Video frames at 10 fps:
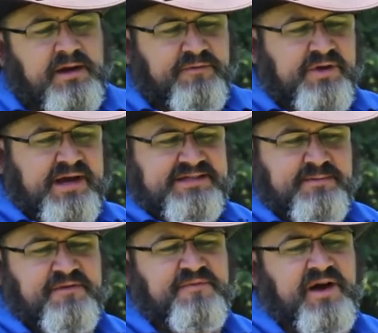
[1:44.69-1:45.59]
Now, if you guys
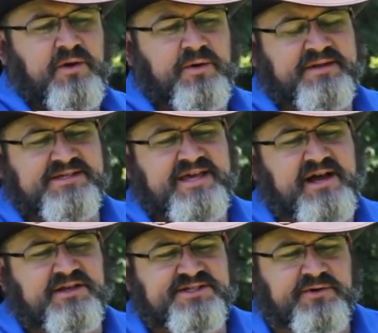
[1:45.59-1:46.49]
have been following this
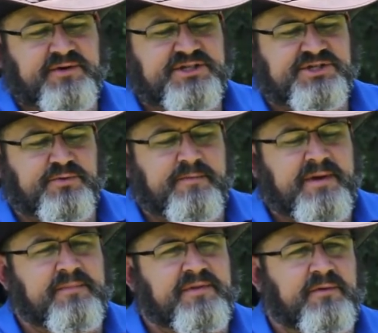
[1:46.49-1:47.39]
cow series, you'll
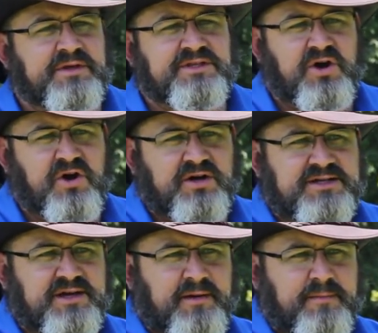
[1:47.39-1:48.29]
remember that we
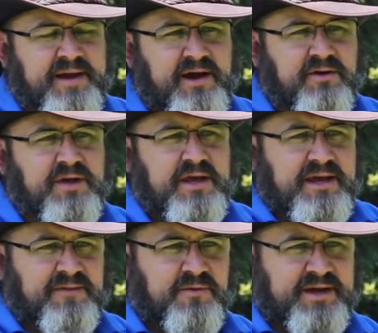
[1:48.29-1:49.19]
talked about,
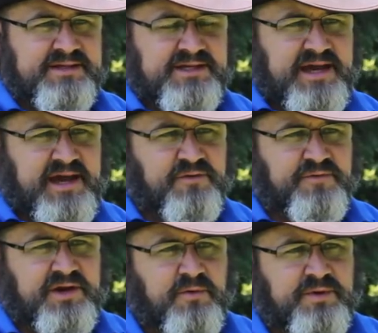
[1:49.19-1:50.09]
in the raising cattle
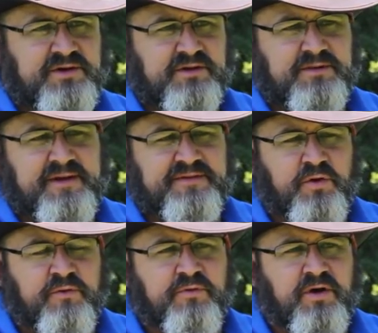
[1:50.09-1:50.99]
video, we talked about the
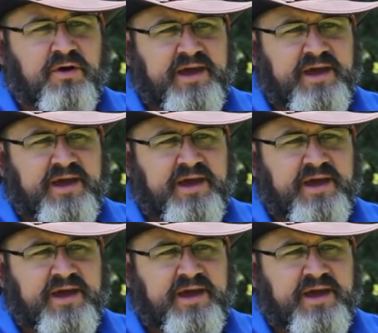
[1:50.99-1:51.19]
overall